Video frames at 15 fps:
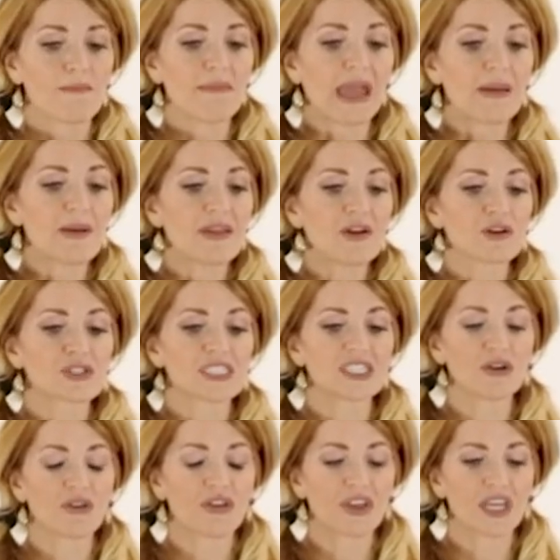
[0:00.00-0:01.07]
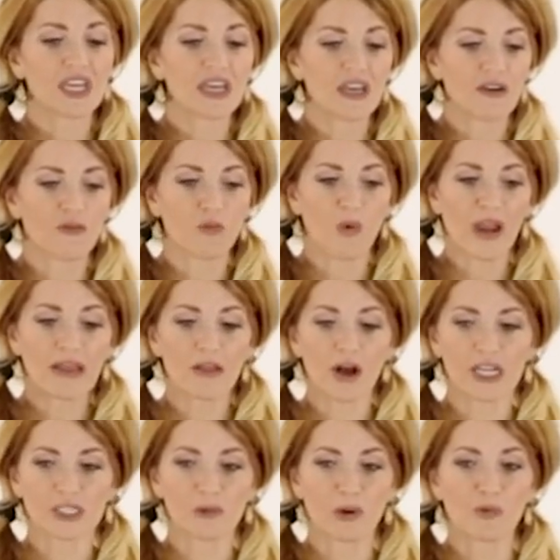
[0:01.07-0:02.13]
maybe they're still thinking of weight
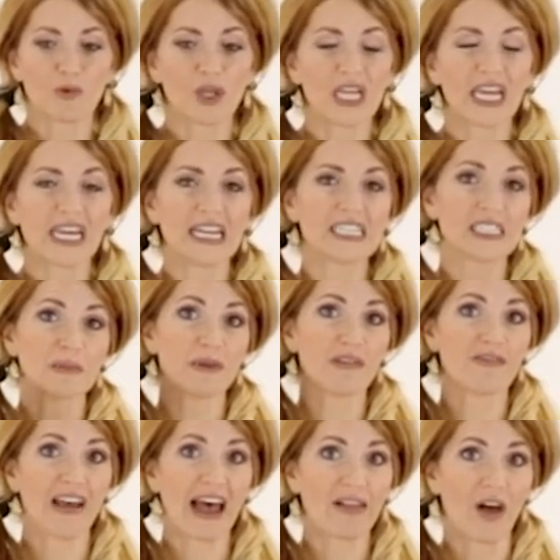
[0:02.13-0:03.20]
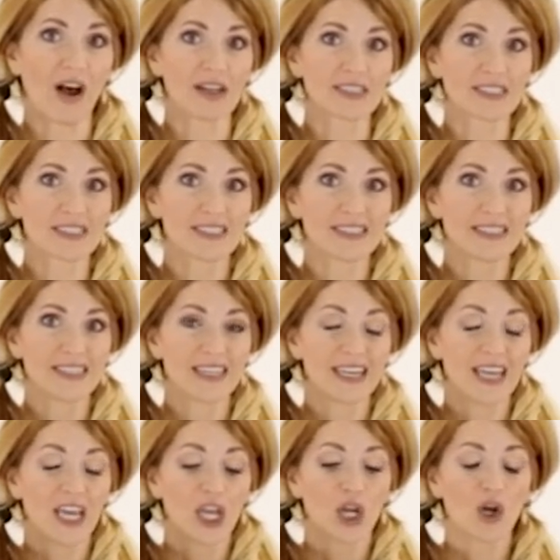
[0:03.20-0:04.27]
loss when really it needs to be fat loss
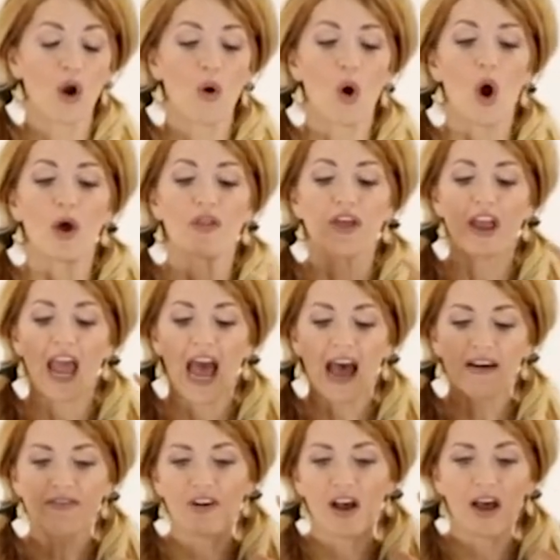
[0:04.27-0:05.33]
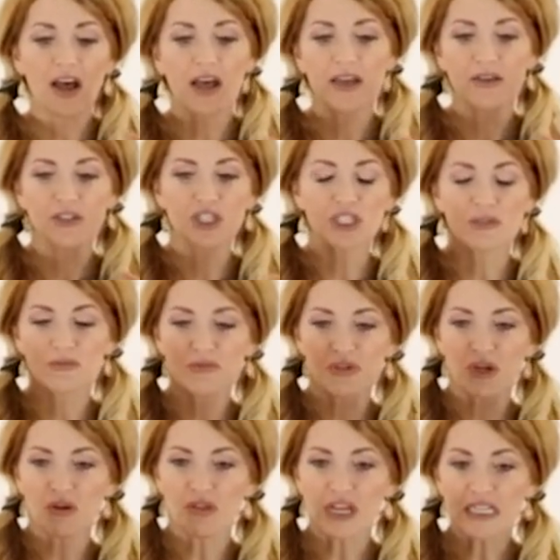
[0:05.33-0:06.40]
you know, they have uh, just,
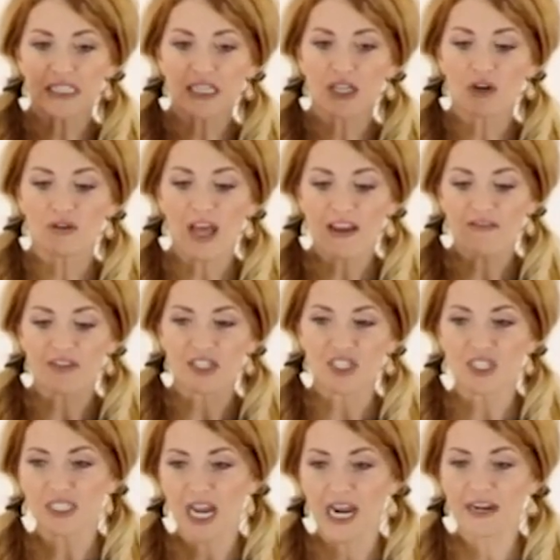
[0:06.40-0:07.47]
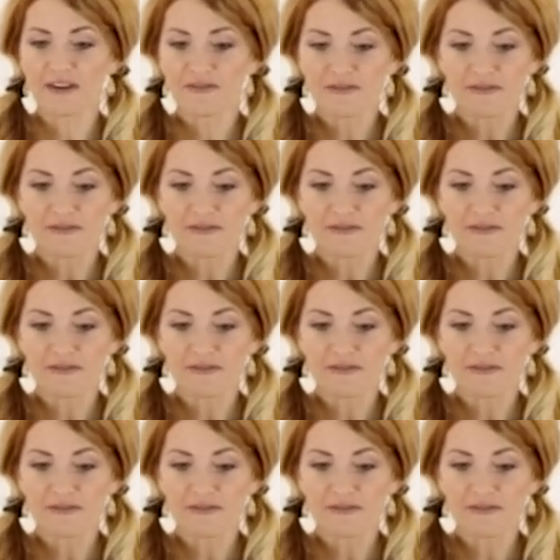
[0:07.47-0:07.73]
you know, things in their life that's just kind of